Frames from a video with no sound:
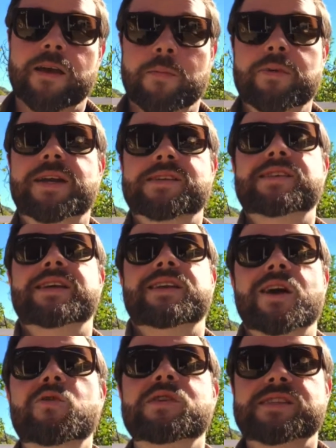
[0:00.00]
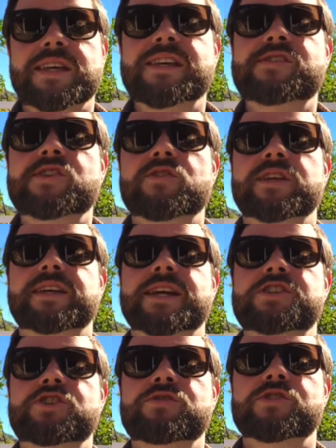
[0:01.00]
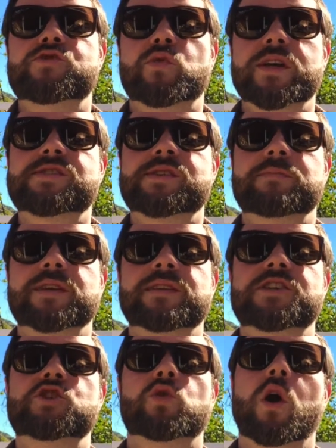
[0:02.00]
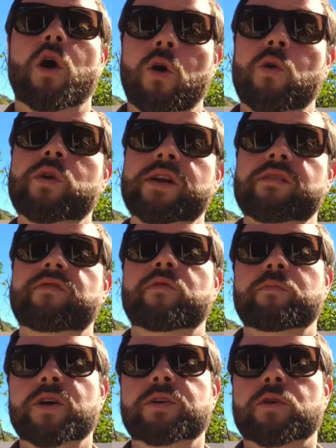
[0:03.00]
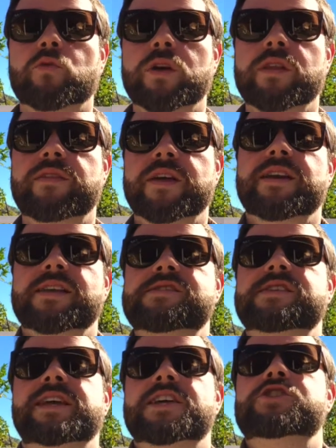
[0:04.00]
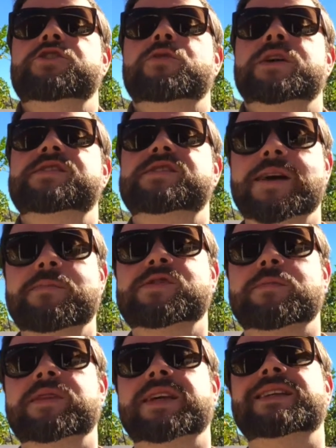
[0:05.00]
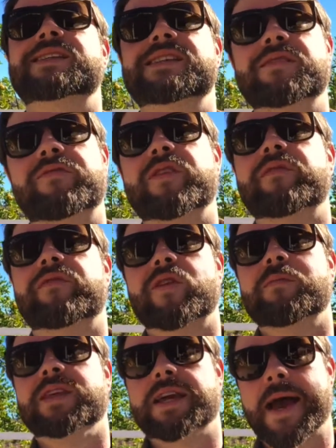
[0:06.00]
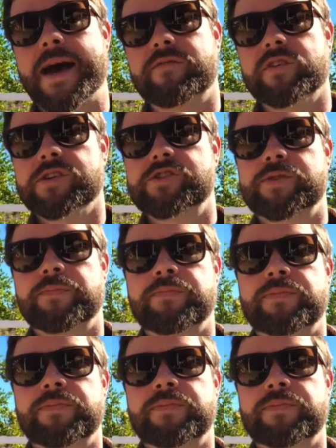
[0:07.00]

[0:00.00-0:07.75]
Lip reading: and because they know it's easier to get you to drink something that you're already familiar with than it is to get you to accept something different from the average.